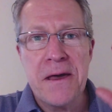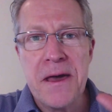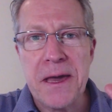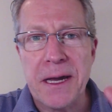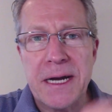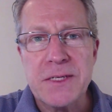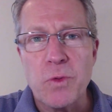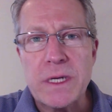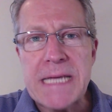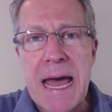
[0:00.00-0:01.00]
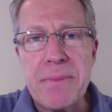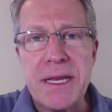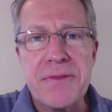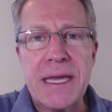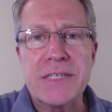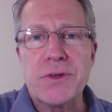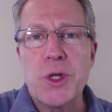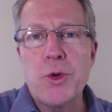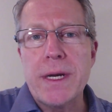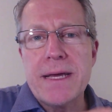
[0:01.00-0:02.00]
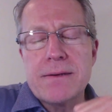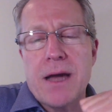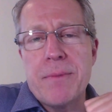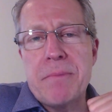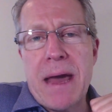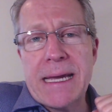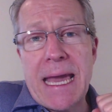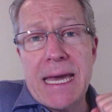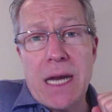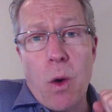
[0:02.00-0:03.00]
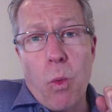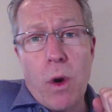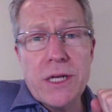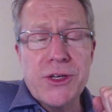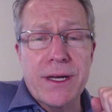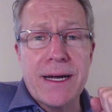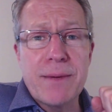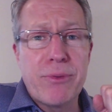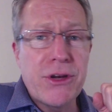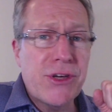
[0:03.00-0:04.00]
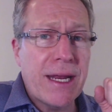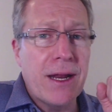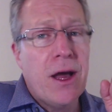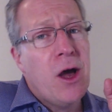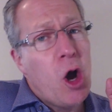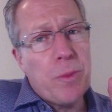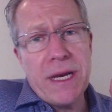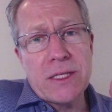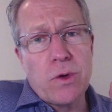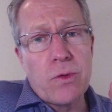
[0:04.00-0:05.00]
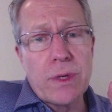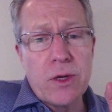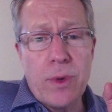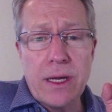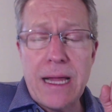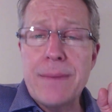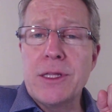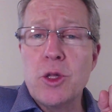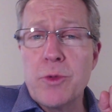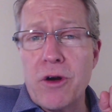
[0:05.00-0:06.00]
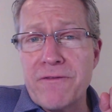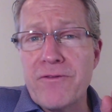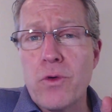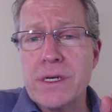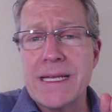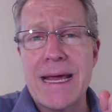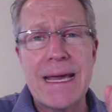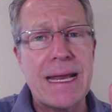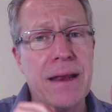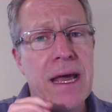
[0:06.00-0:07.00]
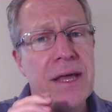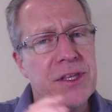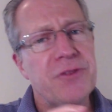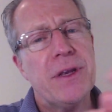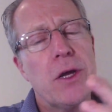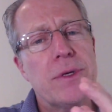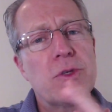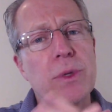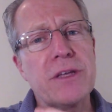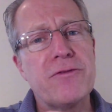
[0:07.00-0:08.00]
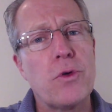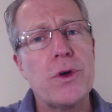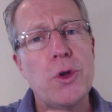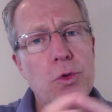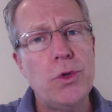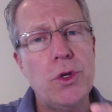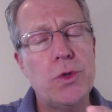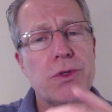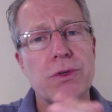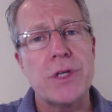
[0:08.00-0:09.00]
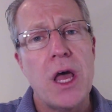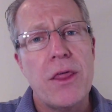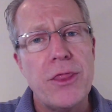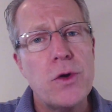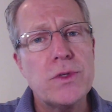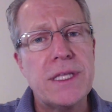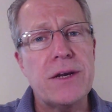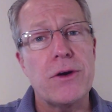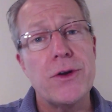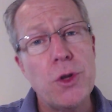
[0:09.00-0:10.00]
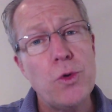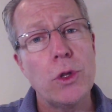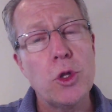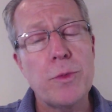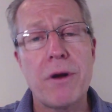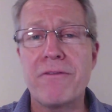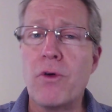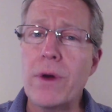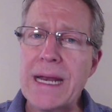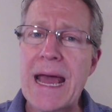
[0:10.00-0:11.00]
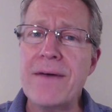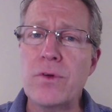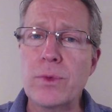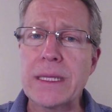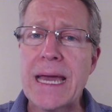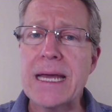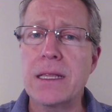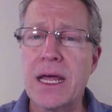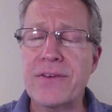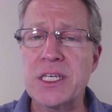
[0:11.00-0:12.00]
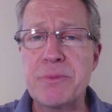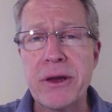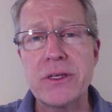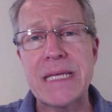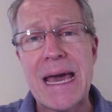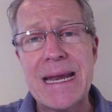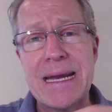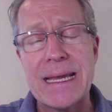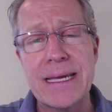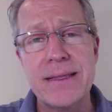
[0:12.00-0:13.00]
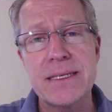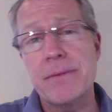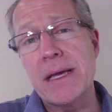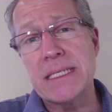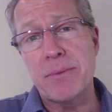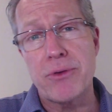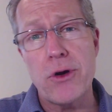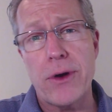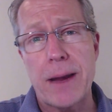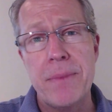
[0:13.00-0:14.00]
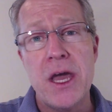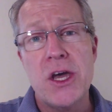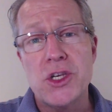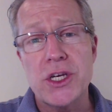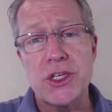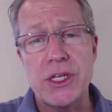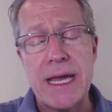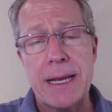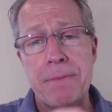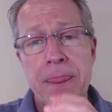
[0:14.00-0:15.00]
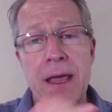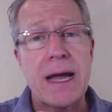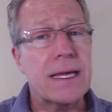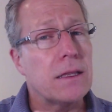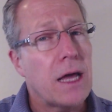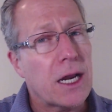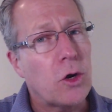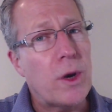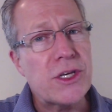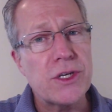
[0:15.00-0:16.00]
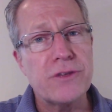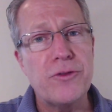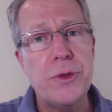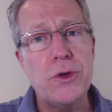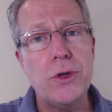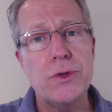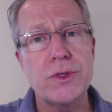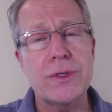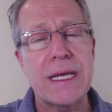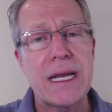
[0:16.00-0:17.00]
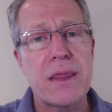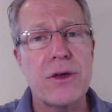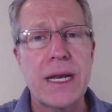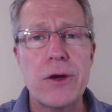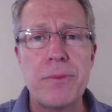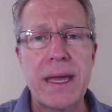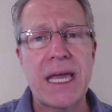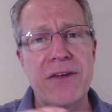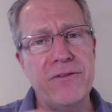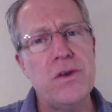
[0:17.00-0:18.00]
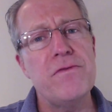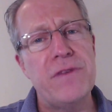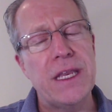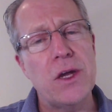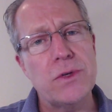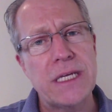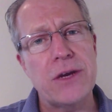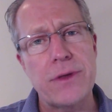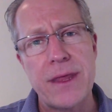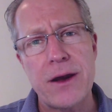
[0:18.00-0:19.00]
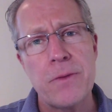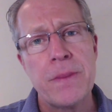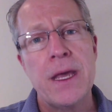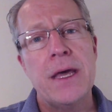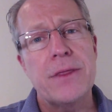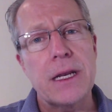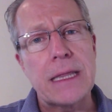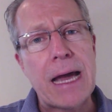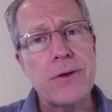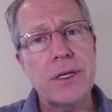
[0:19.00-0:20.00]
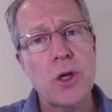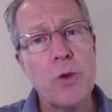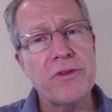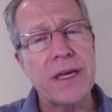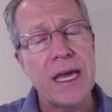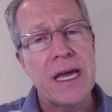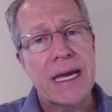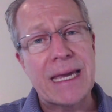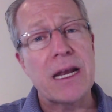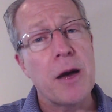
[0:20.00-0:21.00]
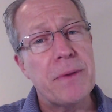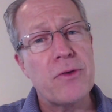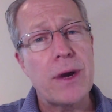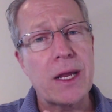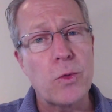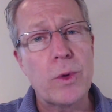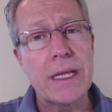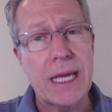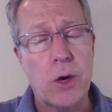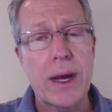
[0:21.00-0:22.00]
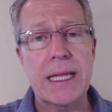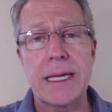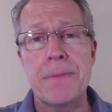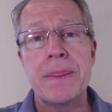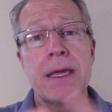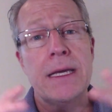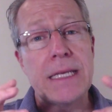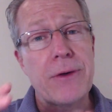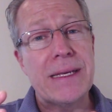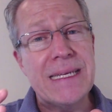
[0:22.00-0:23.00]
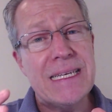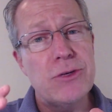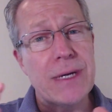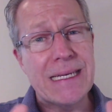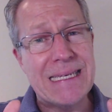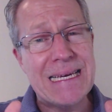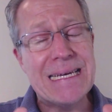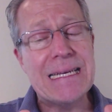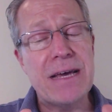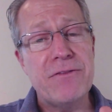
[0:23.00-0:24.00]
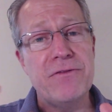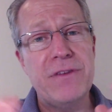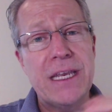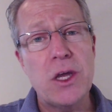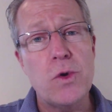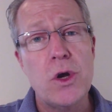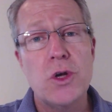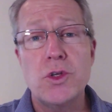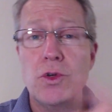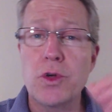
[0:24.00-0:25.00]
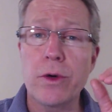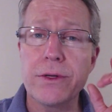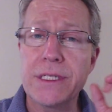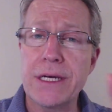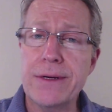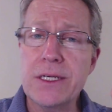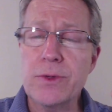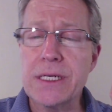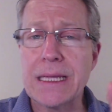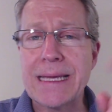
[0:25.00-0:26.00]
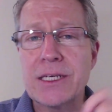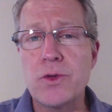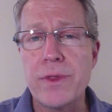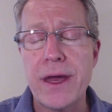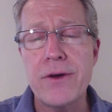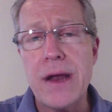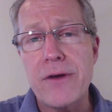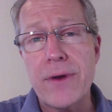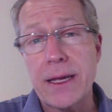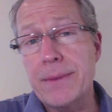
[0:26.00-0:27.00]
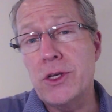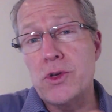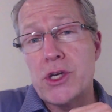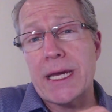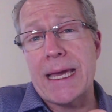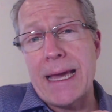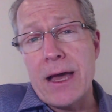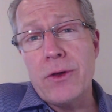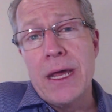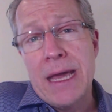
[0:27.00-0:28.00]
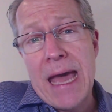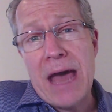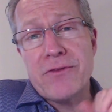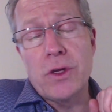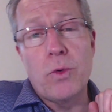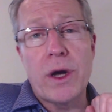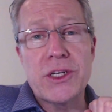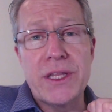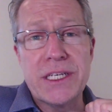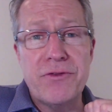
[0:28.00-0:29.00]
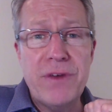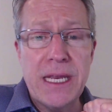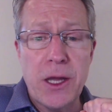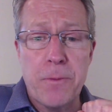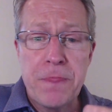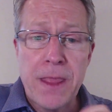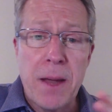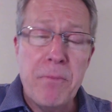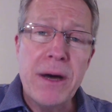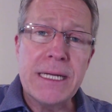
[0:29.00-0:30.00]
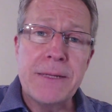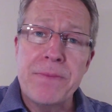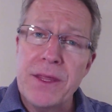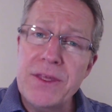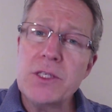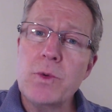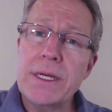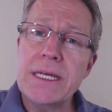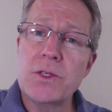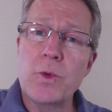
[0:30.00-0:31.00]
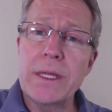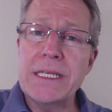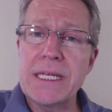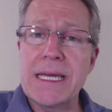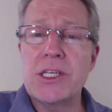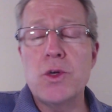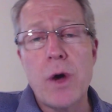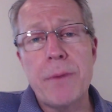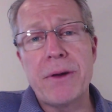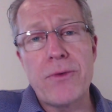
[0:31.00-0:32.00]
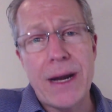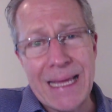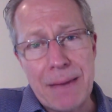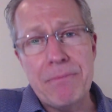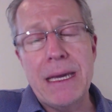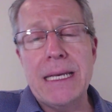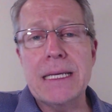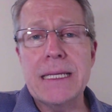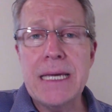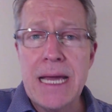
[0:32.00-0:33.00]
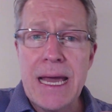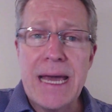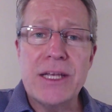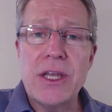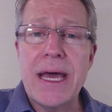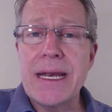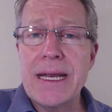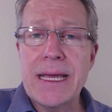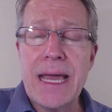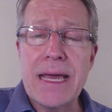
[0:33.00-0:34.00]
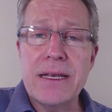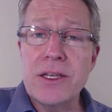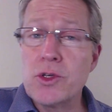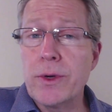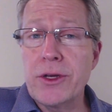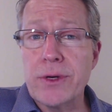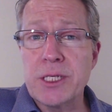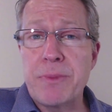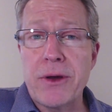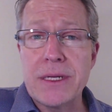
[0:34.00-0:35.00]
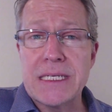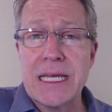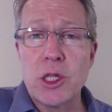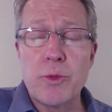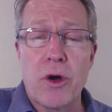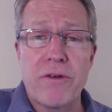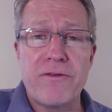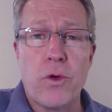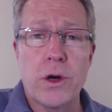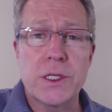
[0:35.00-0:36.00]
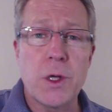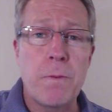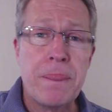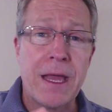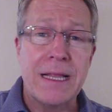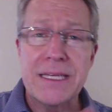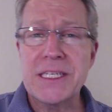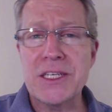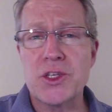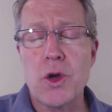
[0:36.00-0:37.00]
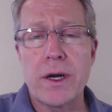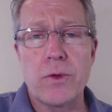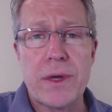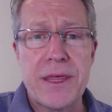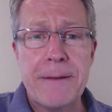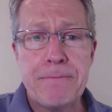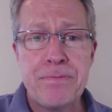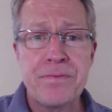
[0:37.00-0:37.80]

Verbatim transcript: Hey guys, what's happening? Thanks for tuning in, coming back, and watching. I appreciate it. Hope your day's going really well. I'm in Luminar 4 today, and this video is really for new users, those that are new to Luminar 4 and haven't really had a lot of experience editing in this amazing program just yet. I get a lot of questions from new users, and I thought I would make a few videos here and there that allow you to hopefully get up and running really quickly. Now I did do a 10 video tutorial series, which I'll link to there and I recommend you checking out after you watch this video. But this one is really to get you up and running immediately and editing and enjoying your experience in Luminar 4. So let's get started with it.